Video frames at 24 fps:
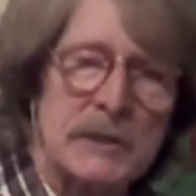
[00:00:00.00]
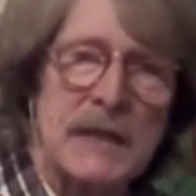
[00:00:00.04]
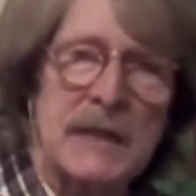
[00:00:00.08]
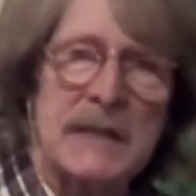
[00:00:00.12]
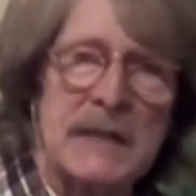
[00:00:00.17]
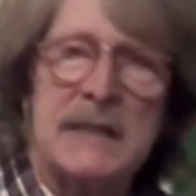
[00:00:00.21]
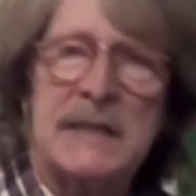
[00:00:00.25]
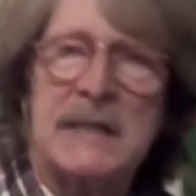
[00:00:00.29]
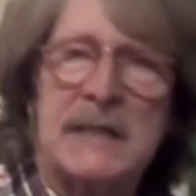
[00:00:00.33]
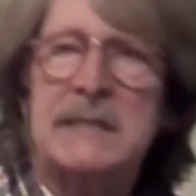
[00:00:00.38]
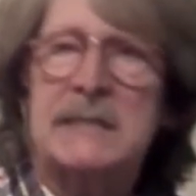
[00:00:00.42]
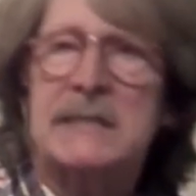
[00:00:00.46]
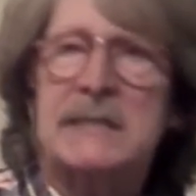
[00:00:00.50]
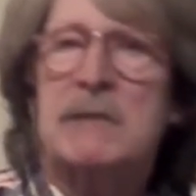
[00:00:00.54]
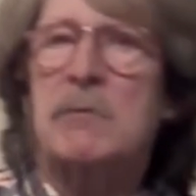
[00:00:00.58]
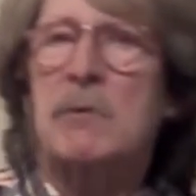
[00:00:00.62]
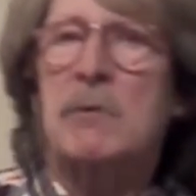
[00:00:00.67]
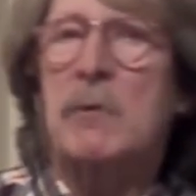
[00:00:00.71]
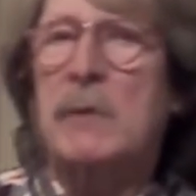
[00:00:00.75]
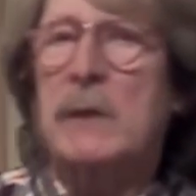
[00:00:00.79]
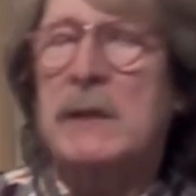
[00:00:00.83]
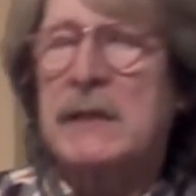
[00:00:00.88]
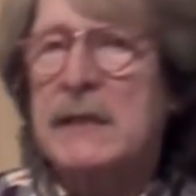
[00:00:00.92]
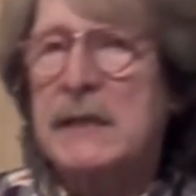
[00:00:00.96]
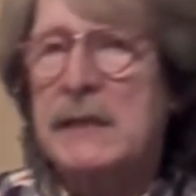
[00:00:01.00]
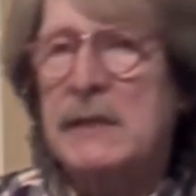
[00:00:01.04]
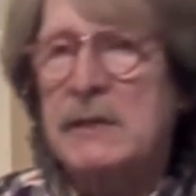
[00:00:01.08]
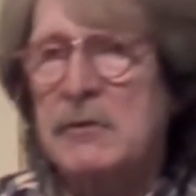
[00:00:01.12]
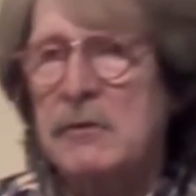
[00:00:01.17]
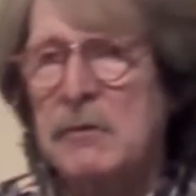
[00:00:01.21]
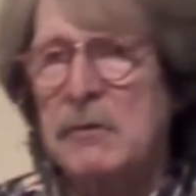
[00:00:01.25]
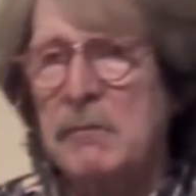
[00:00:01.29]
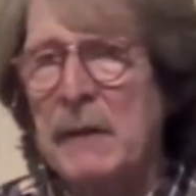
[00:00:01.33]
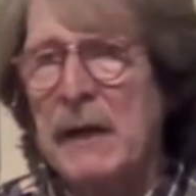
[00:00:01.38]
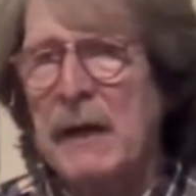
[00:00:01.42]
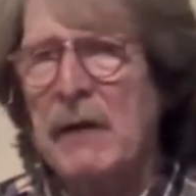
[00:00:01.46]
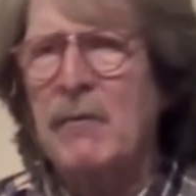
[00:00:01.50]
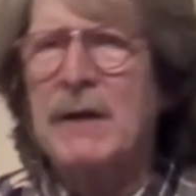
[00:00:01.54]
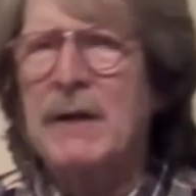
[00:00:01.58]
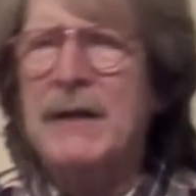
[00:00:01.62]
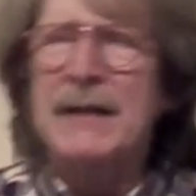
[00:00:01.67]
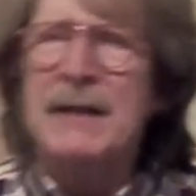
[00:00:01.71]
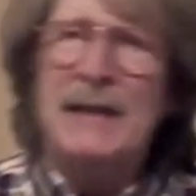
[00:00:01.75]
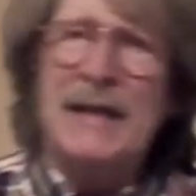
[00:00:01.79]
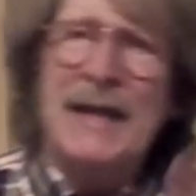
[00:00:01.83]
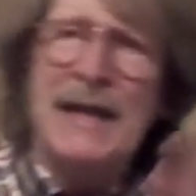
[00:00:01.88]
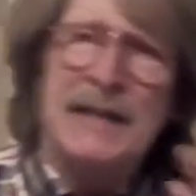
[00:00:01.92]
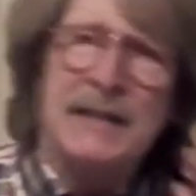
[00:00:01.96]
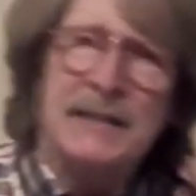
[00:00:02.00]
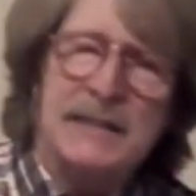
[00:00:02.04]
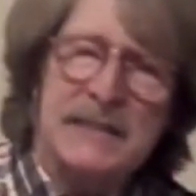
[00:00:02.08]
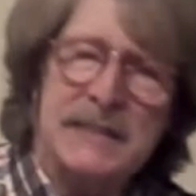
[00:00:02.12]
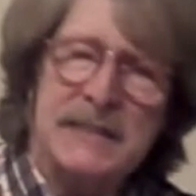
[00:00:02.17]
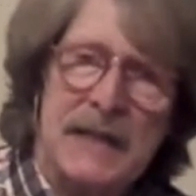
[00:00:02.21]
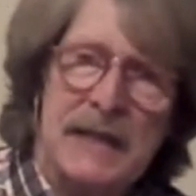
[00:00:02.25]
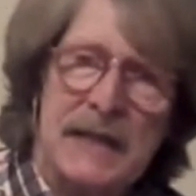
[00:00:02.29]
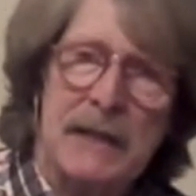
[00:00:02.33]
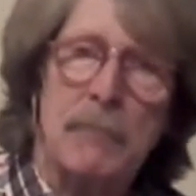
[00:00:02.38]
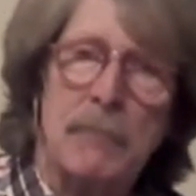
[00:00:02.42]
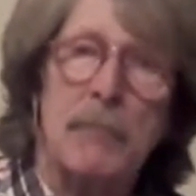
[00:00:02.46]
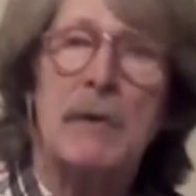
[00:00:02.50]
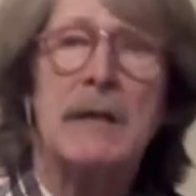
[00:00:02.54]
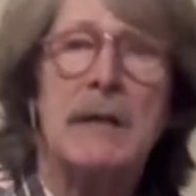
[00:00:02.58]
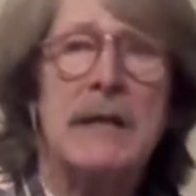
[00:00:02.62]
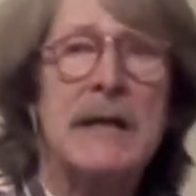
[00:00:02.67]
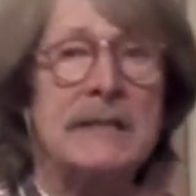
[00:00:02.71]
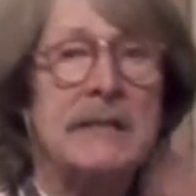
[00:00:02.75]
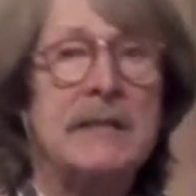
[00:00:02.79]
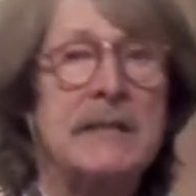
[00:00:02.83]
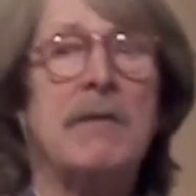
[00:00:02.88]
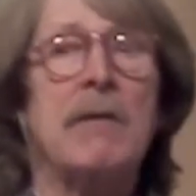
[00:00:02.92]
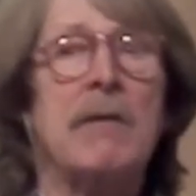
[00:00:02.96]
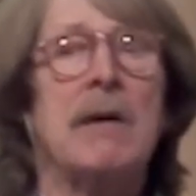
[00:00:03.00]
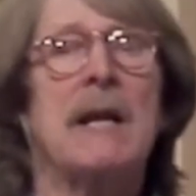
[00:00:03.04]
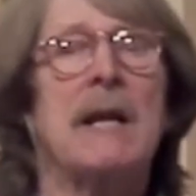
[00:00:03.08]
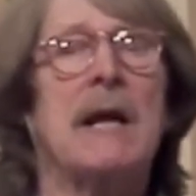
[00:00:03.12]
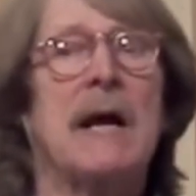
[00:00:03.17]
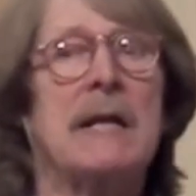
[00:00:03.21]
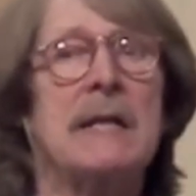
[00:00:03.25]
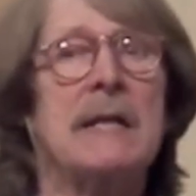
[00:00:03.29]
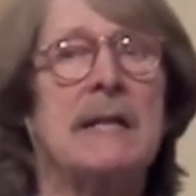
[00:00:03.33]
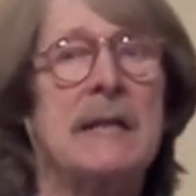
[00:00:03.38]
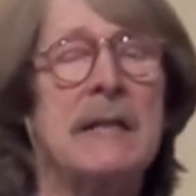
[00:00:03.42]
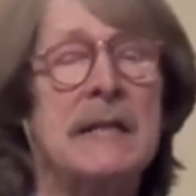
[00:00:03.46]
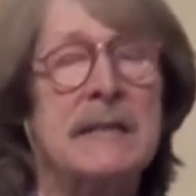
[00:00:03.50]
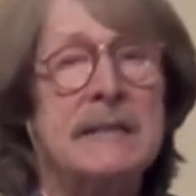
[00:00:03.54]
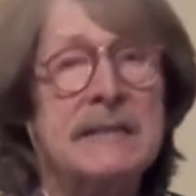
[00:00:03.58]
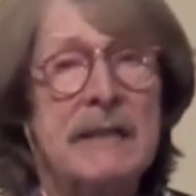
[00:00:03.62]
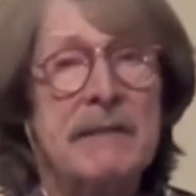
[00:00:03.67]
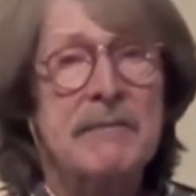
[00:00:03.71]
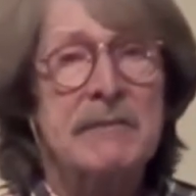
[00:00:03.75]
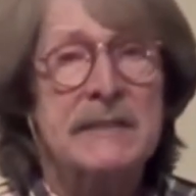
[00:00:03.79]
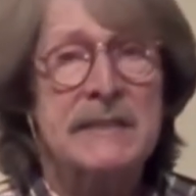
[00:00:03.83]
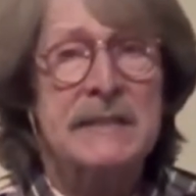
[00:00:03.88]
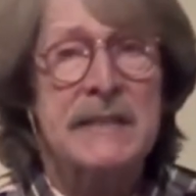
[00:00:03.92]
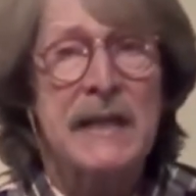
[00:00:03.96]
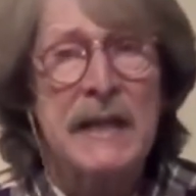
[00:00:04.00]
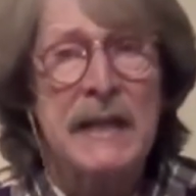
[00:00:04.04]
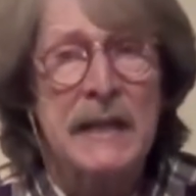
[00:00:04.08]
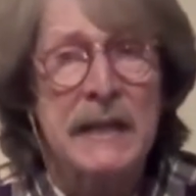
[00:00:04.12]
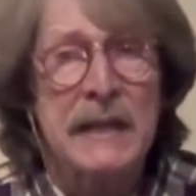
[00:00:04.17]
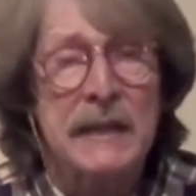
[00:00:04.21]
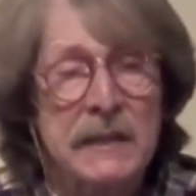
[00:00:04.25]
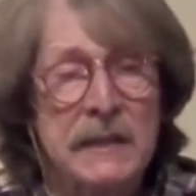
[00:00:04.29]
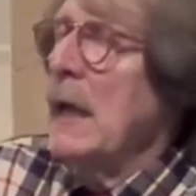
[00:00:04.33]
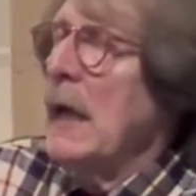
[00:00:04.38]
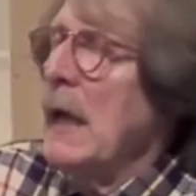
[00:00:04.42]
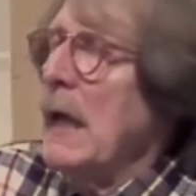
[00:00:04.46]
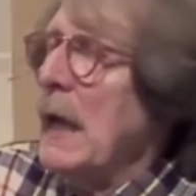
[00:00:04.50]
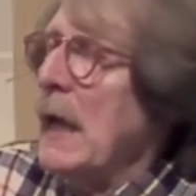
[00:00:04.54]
And then they said, well, what did they do about, they had a Senate. Well, that's a great idea. Let's have a Senate.